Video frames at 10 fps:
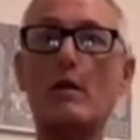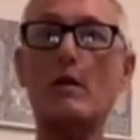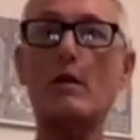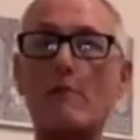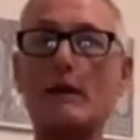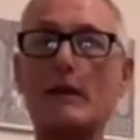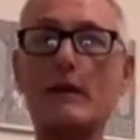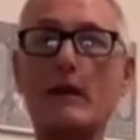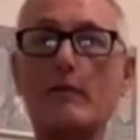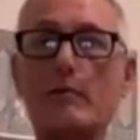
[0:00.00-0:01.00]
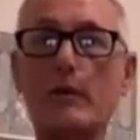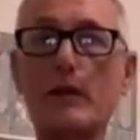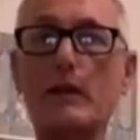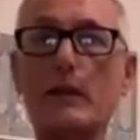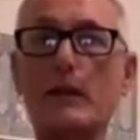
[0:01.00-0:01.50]
method of
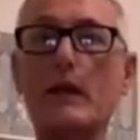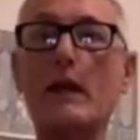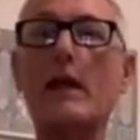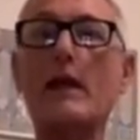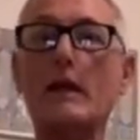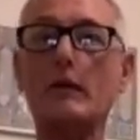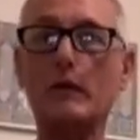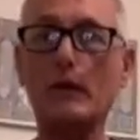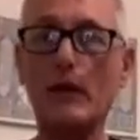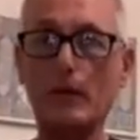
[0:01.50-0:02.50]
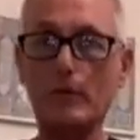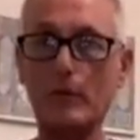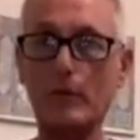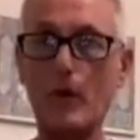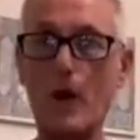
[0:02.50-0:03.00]
breathing. It will help
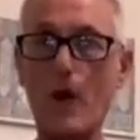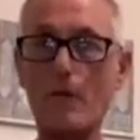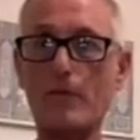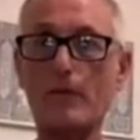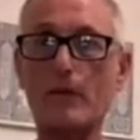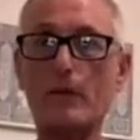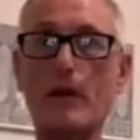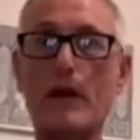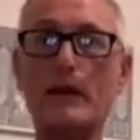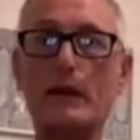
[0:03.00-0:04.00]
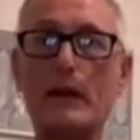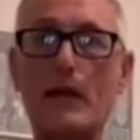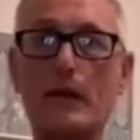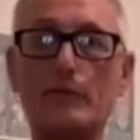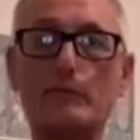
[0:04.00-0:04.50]
calm the body
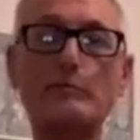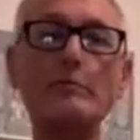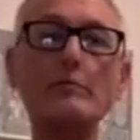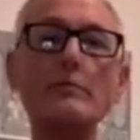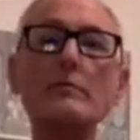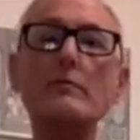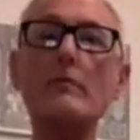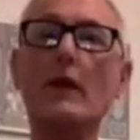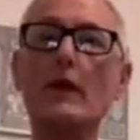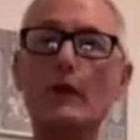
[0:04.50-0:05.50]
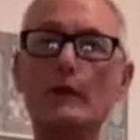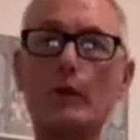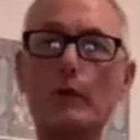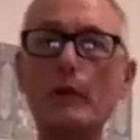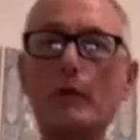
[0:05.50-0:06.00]
down. So
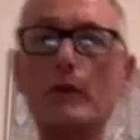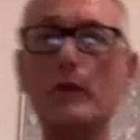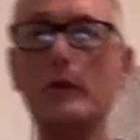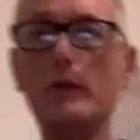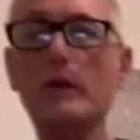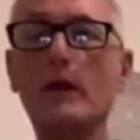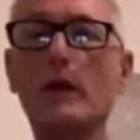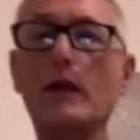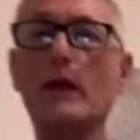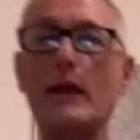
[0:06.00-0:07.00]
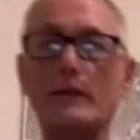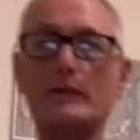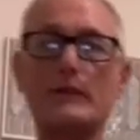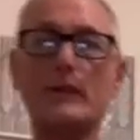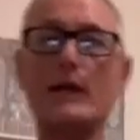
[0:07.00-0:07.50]
we will do an
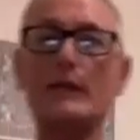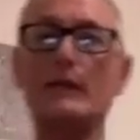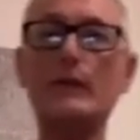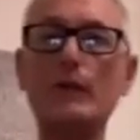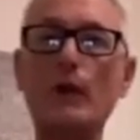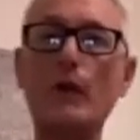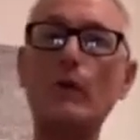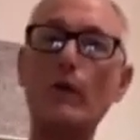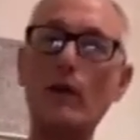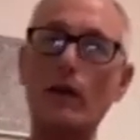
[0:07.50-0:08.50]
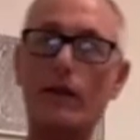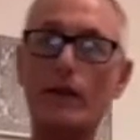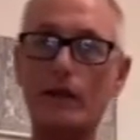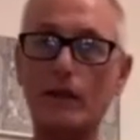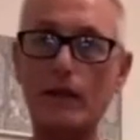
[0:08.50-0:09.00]
exercise to show
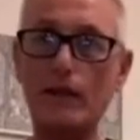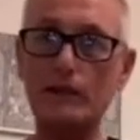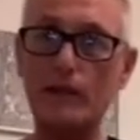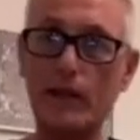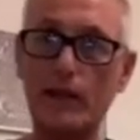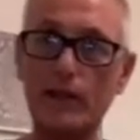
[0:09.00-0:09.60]
that it's like a